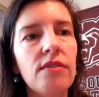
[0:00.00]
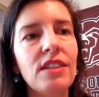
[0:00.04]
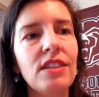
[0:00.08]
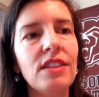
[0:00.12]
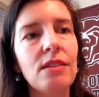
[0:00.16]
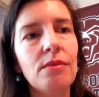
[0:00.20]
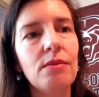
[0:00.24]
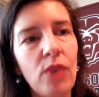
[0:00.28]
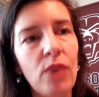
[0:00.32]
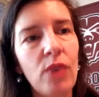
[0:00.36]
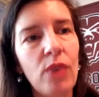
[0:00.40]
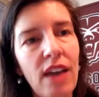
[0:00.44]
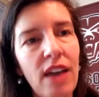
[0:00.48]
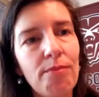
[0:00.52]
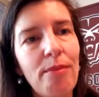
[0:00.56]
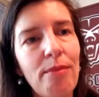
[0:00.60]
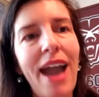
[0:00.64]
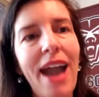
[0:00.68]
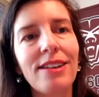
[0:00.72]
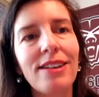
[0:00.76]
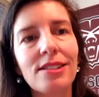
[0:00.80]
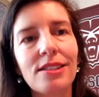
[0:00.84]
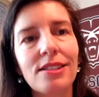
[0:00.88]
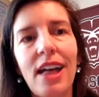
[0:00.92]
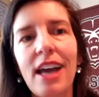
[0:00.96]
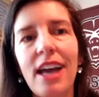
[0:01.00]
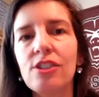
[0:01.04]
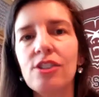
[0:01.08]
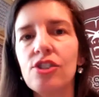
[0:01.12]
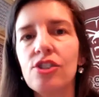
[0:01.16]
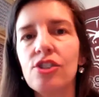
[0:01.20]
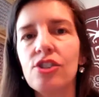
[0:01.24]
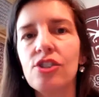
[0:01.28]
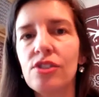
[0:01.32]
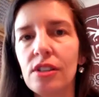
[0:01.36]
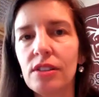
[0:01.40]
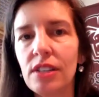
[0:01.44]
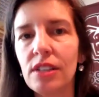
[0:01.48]
and then we have
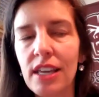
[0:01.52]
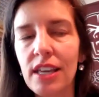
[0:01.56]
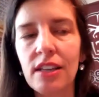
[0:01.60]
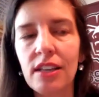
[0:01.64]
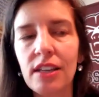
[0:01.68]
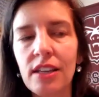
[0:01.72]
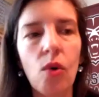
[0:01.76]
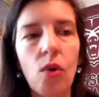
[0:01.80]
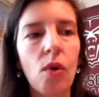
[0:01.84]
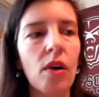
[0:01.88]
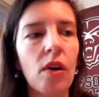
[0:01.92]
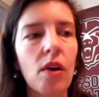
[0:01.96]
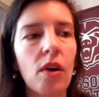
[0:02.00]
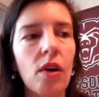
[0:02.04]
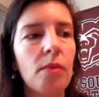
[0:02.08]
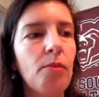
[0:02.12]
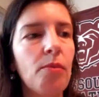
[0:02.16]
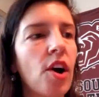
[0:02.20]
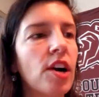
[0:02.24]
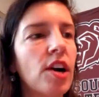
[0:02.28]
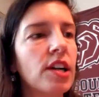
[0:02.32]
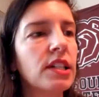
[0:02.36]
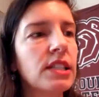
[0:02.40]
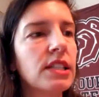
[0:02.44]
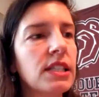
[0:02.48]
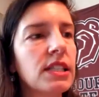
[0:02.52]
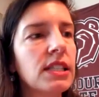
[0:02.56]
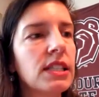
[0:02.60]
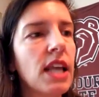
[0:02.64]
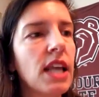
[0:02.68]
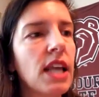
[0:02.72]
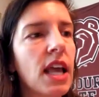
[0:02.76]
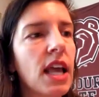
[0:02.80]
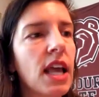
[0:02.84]
/ the link or parks.